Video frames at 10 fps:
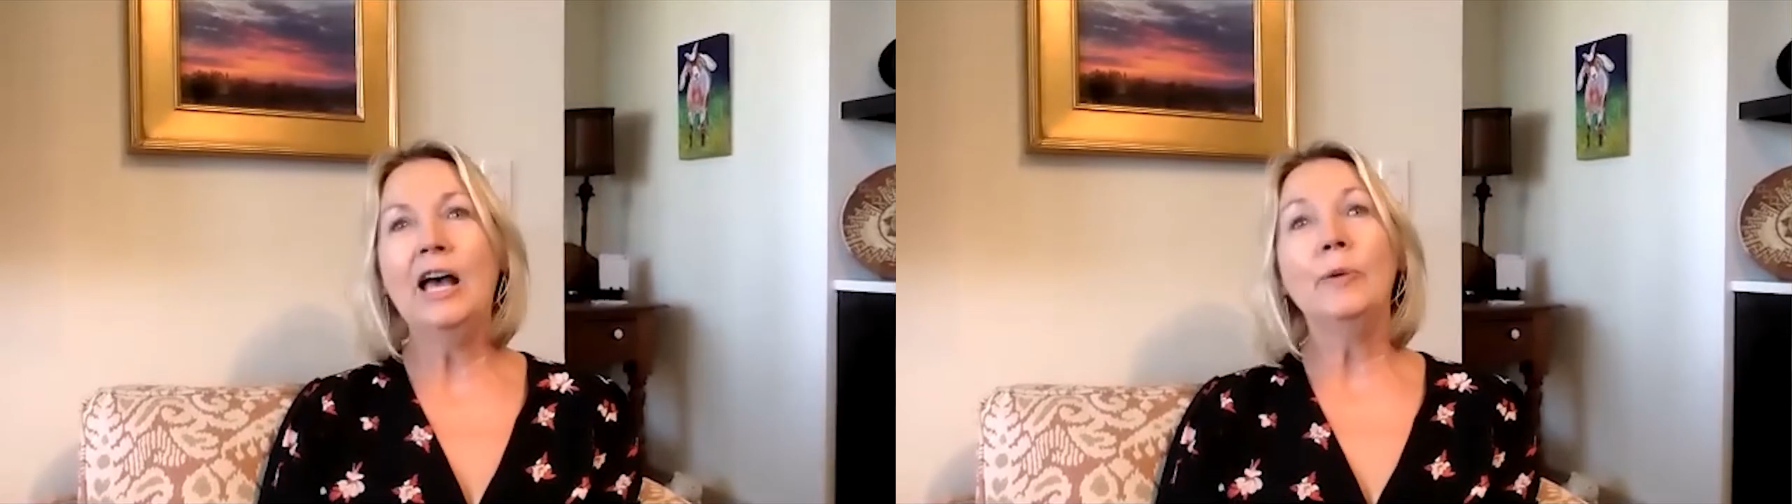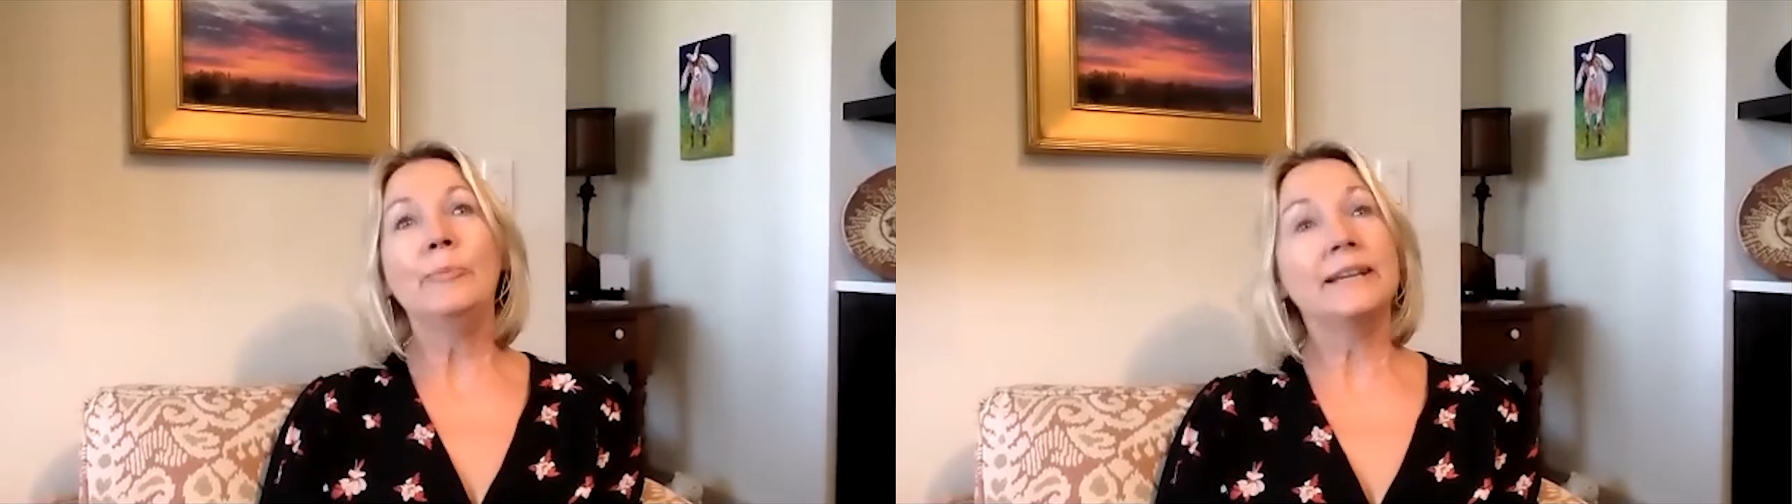
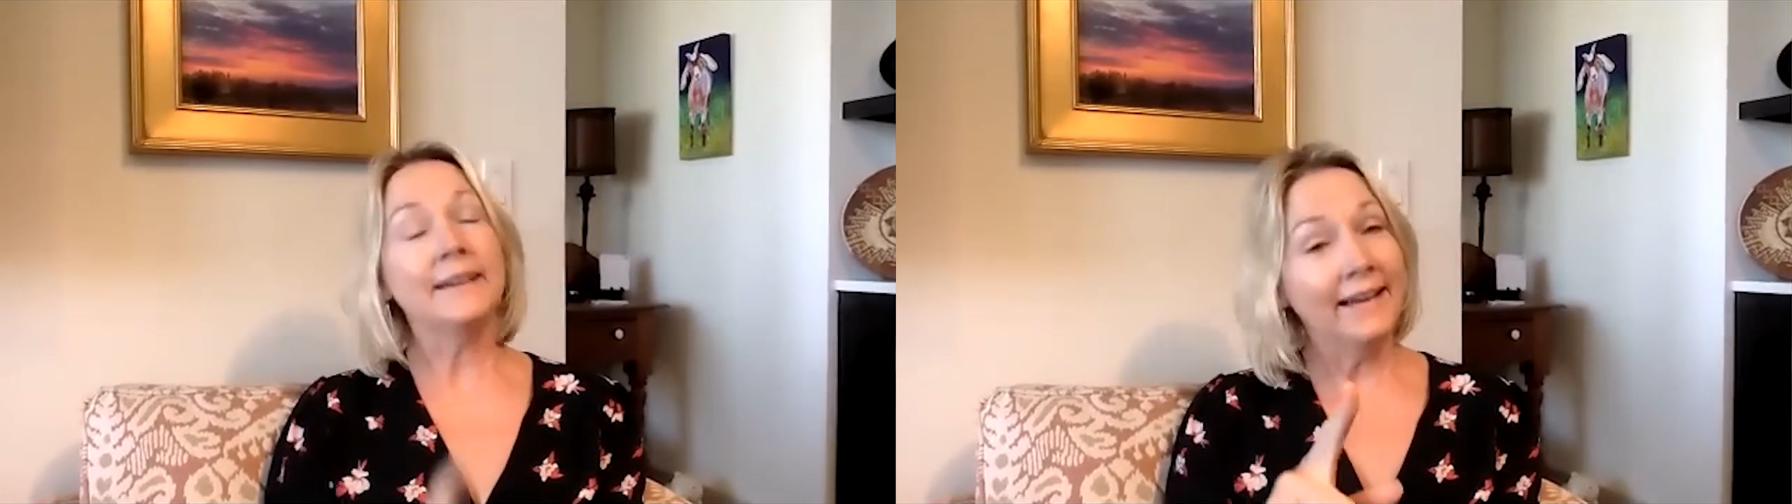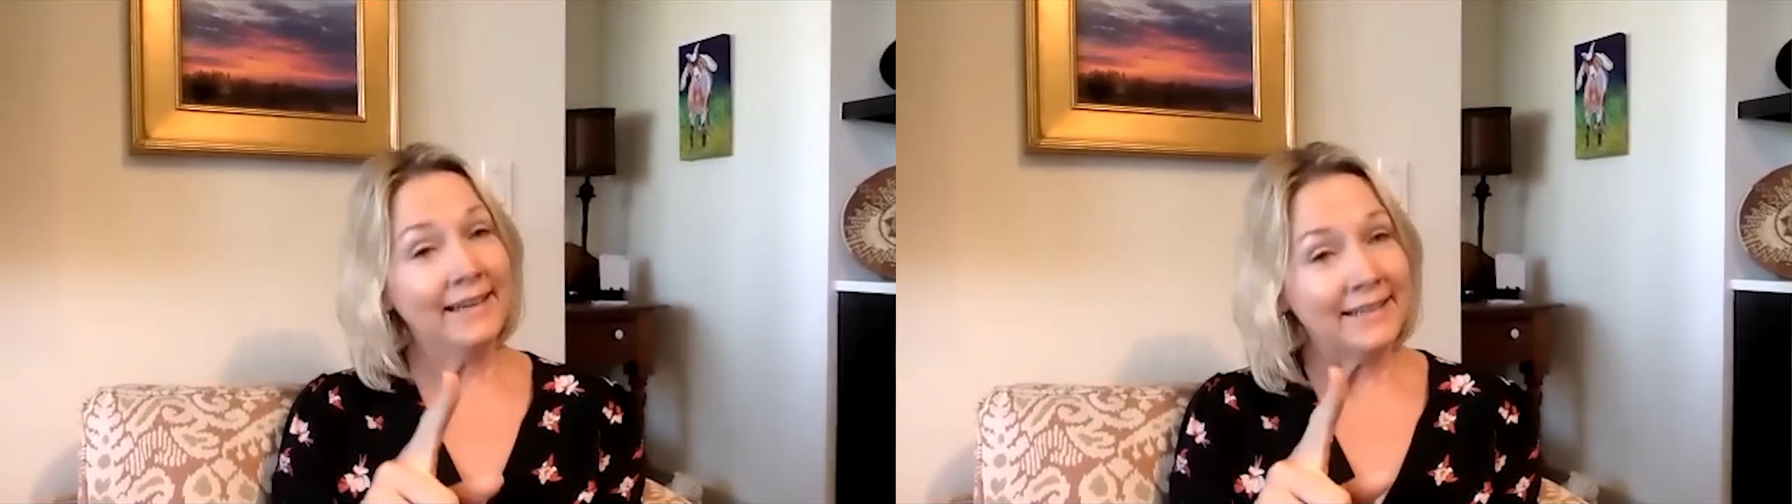
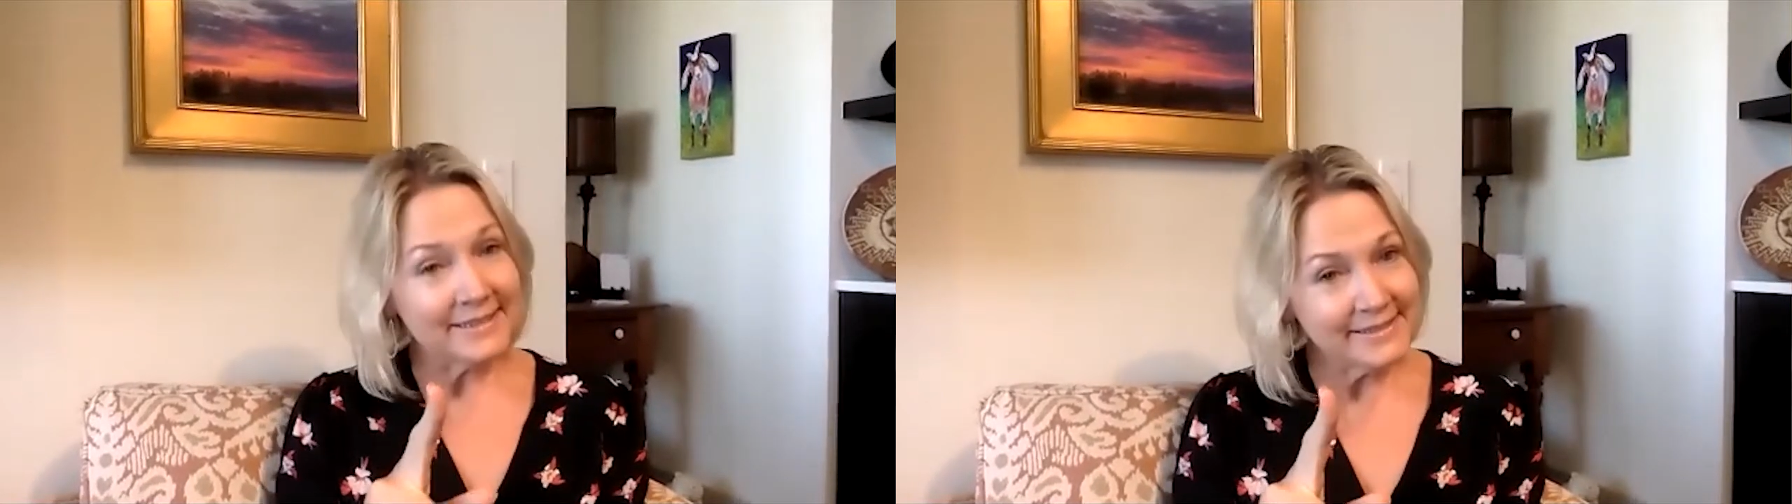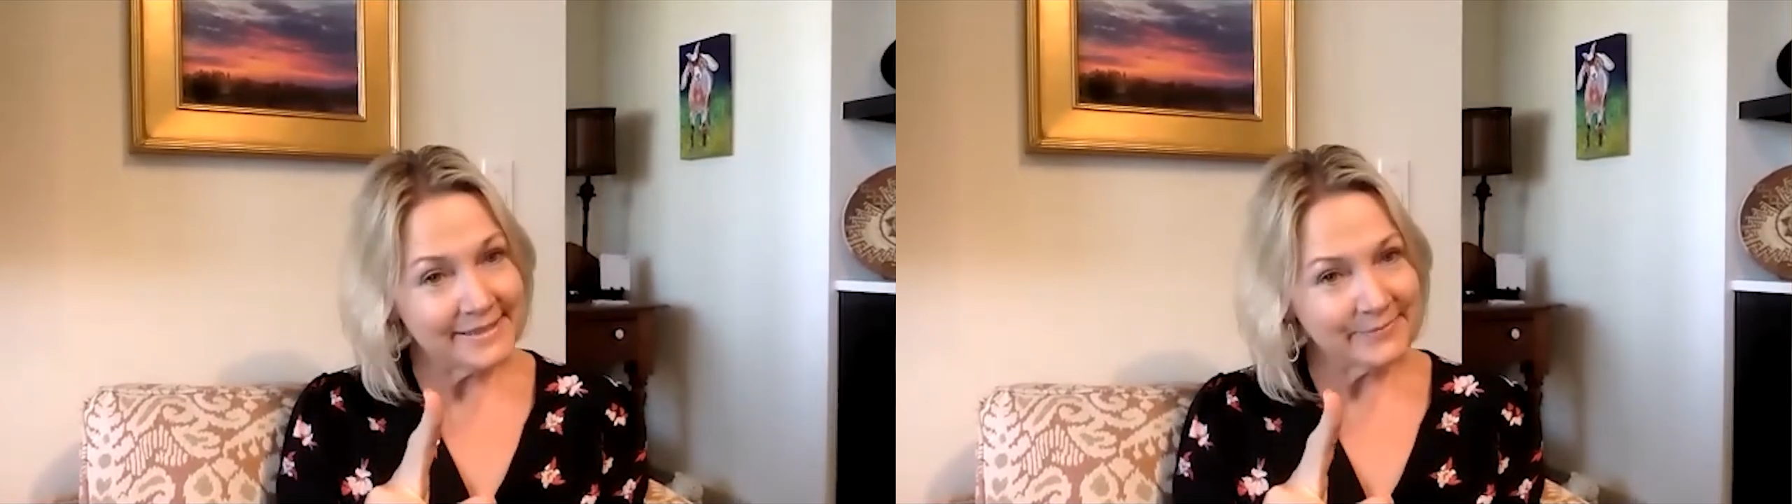
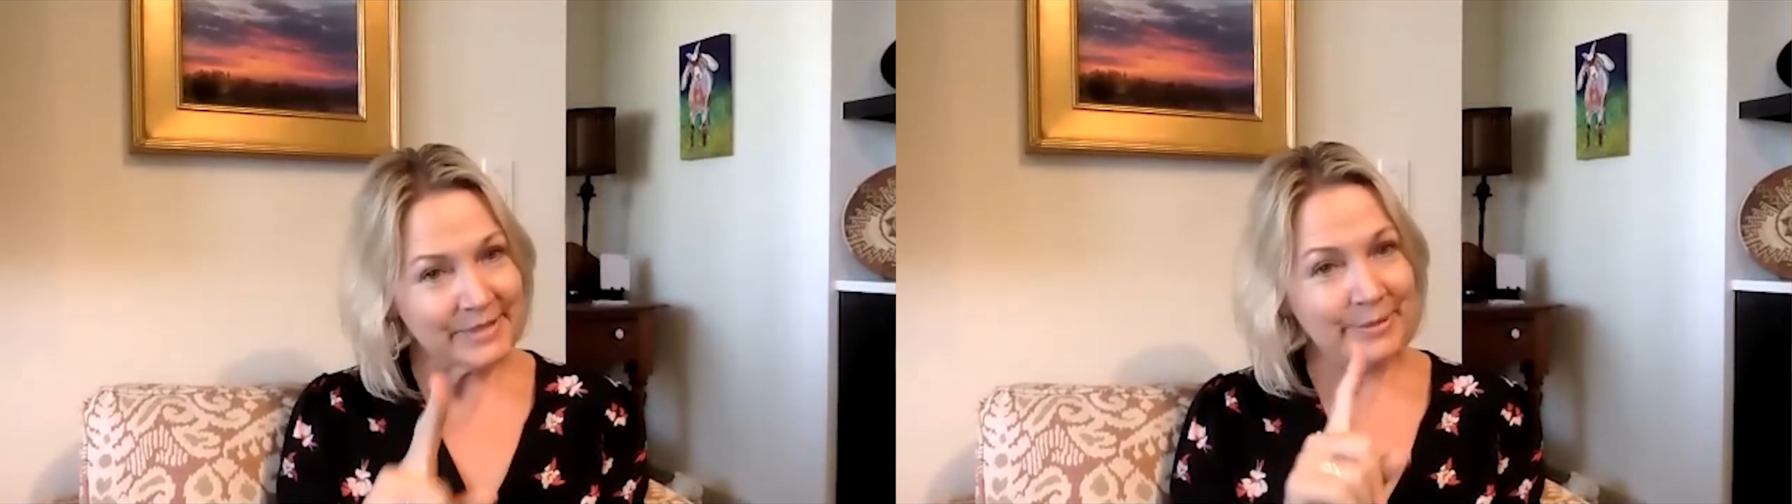because my